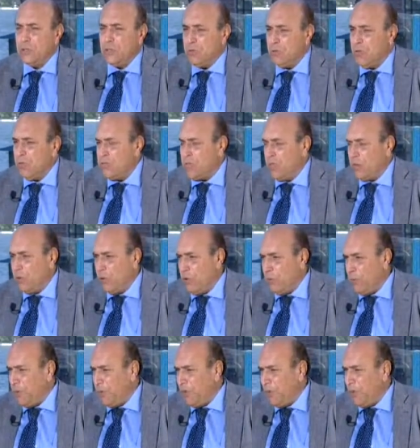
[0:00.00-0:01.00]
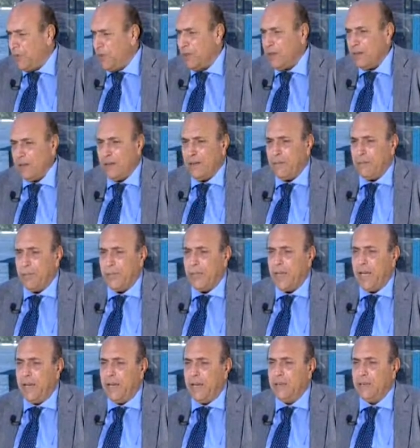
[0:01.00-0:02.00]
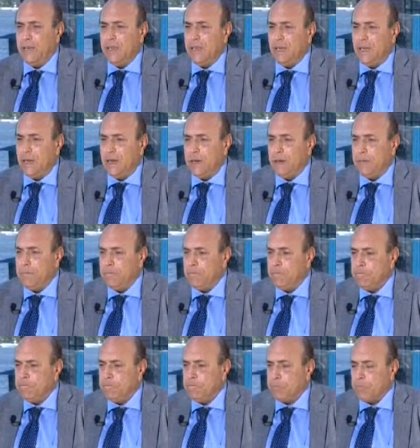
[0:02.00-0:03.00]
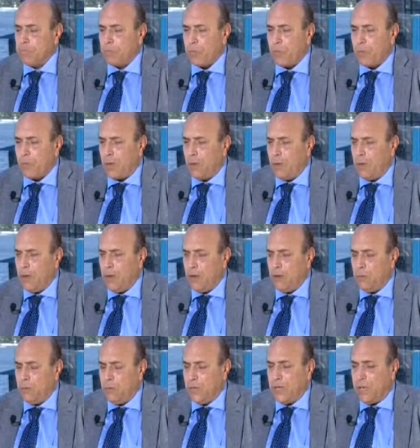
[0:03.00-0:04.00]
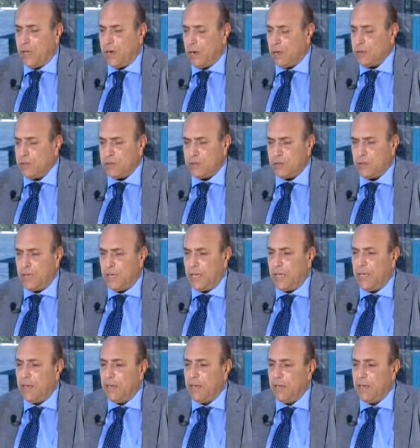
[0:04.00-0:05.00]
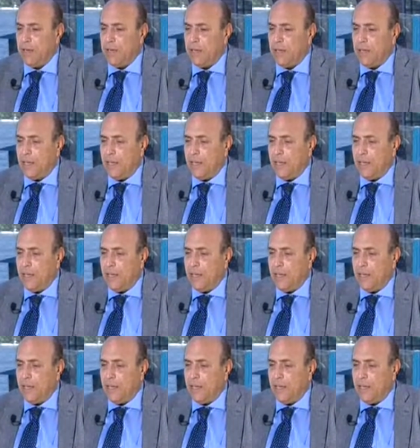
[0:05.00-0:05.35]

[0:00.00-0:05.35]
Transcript: So it's a normal thing and uh, uh, we cannot uh,